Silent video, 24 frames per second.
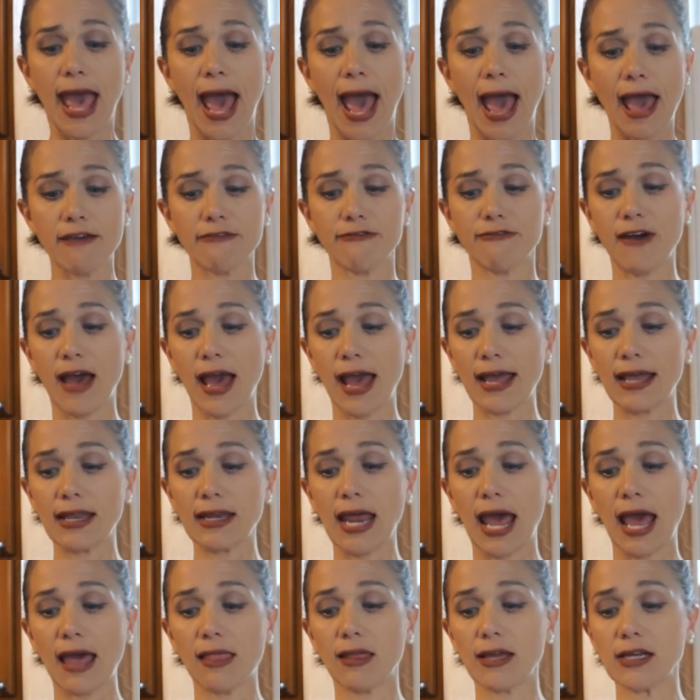
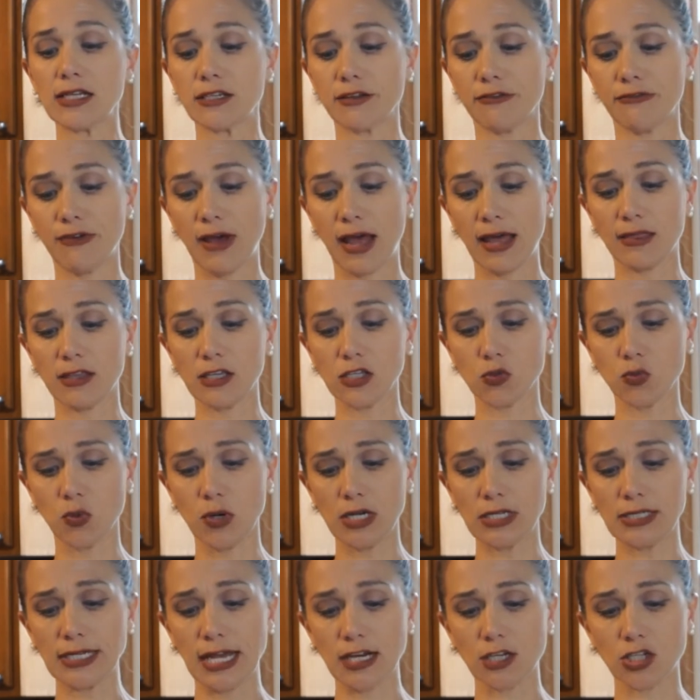I like to find, this
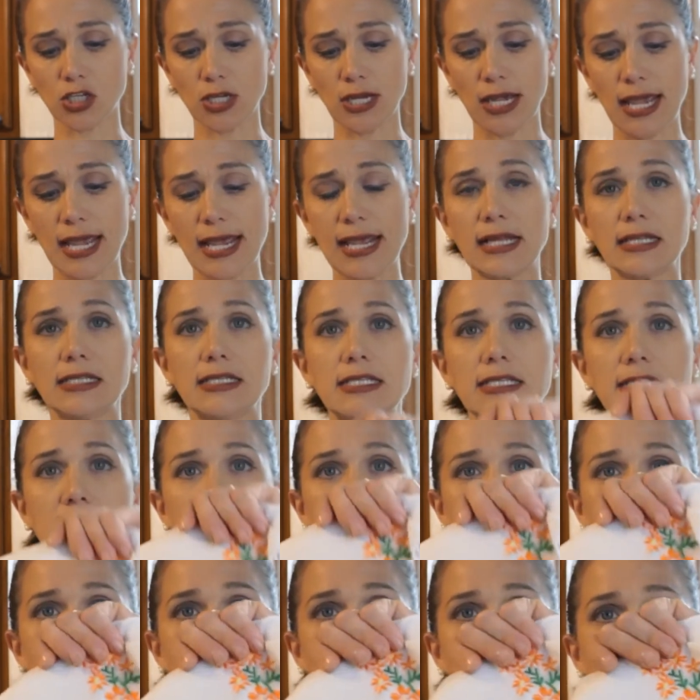one is actually hand
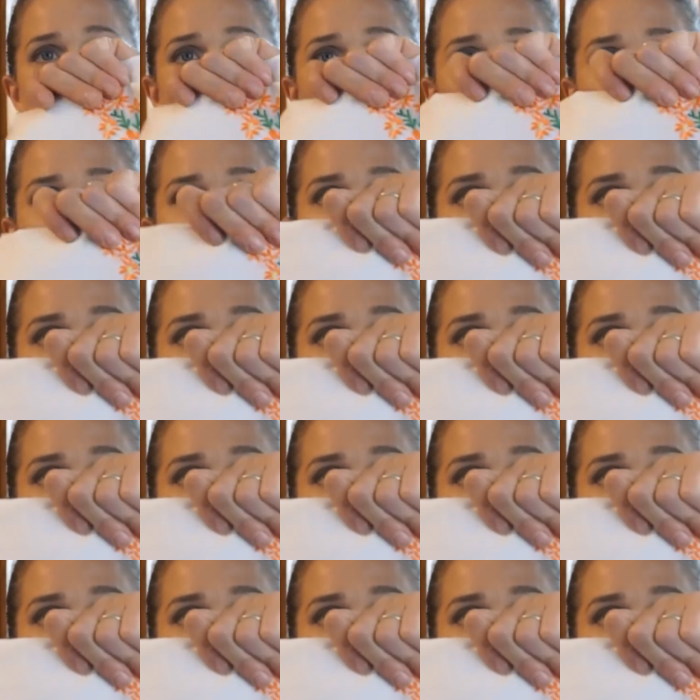stitched with